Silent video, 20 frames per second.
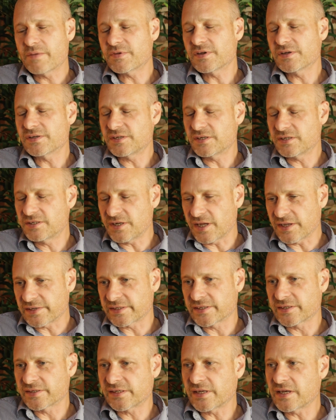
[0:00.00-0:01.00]
going to suggest
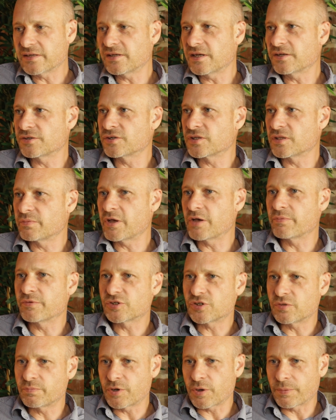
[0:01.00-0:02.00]
an estate agent at the moment
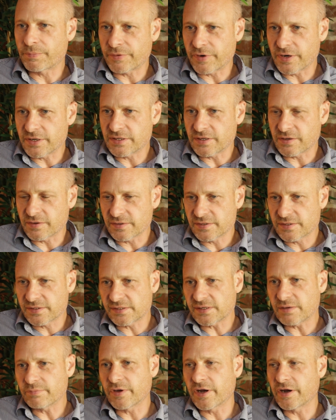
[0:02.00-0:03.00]
should be operating on
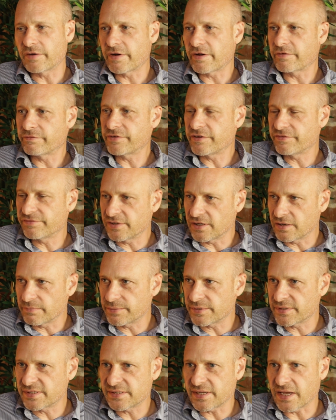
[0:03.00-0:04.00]
somewhere around
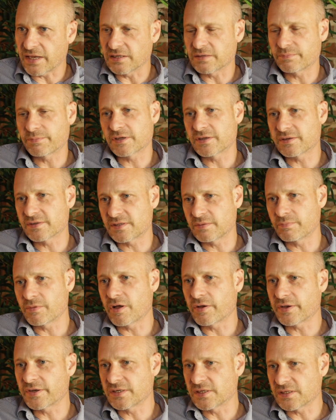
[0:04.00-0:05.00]
15% because the
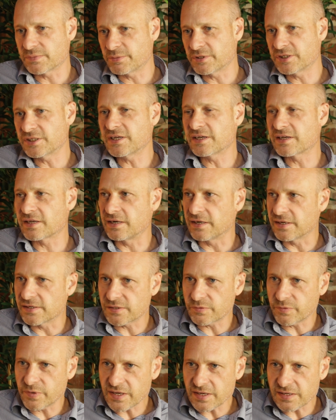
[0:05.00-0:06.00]
market is particularly
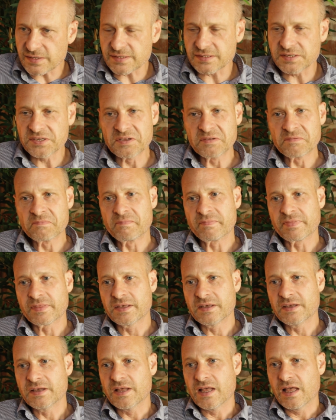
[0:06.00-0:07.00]
squeezed.
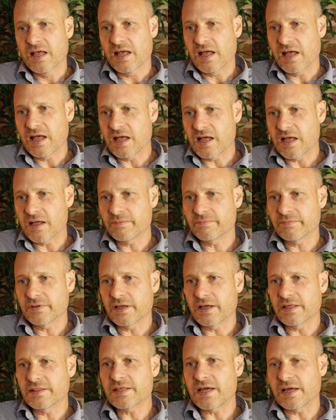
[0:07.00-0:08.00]

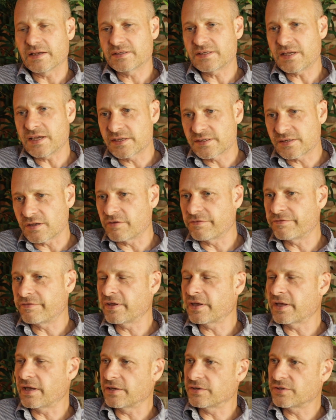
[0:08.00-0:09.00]
And that takes our
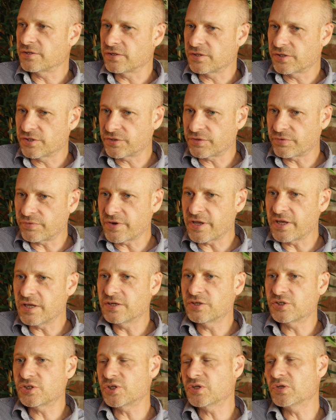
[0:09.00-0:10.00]
figure to
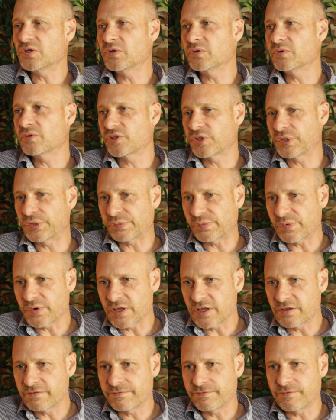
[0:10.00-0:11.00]

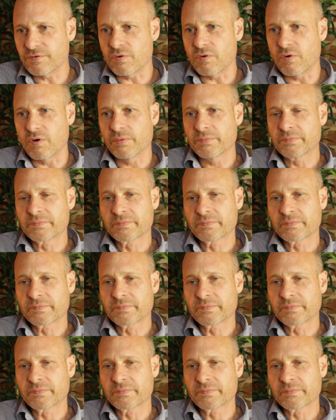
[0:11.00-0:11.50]
3,234.